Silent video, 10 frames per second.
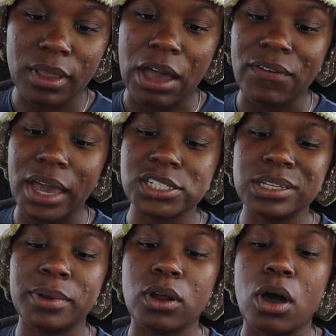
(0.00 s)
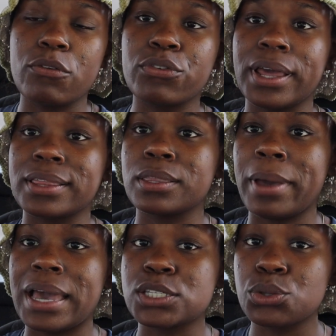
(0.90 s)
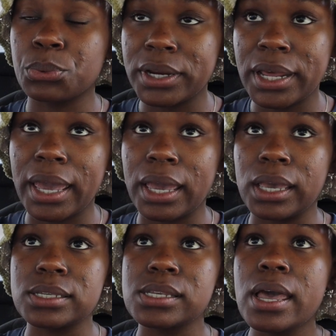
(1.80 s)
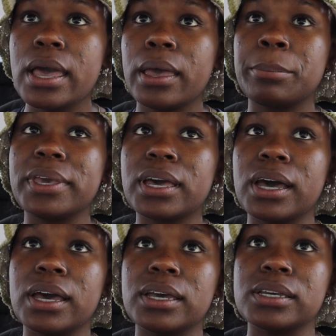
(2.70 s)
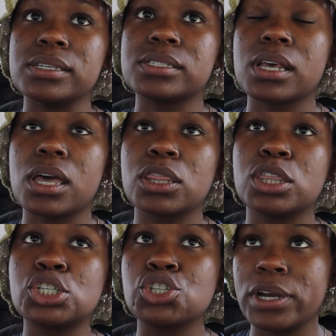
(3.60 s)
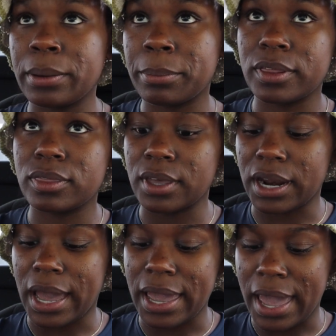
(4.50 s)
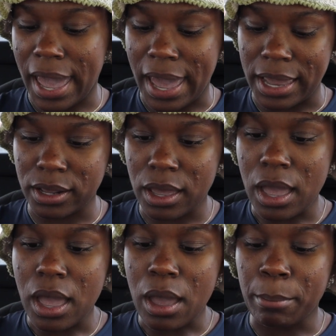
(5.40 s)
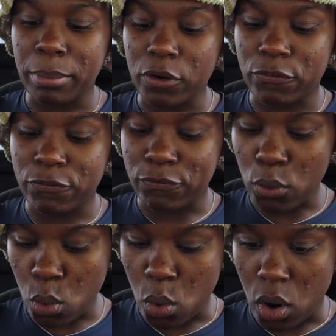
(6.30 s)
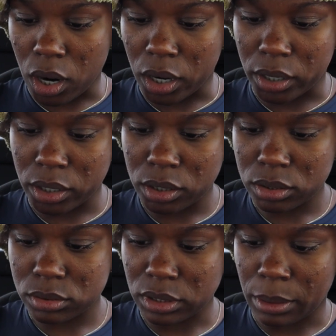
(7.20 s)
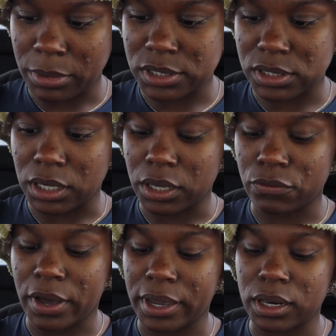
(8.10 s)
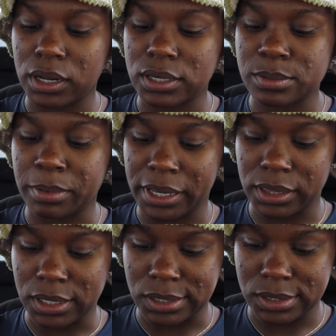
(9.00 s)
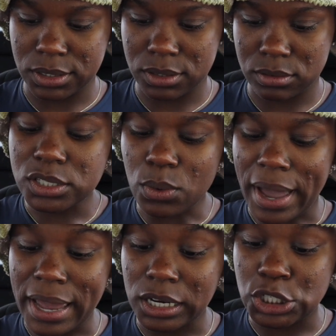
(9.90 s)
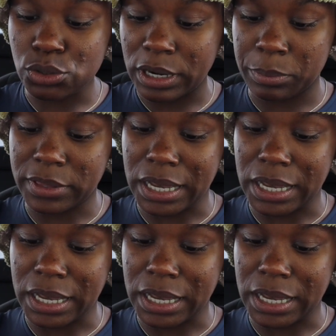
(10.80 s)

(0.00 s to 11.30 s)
I've actually been off for like the past three days because the trip that I had before let me see if I can explain this. So I had a trip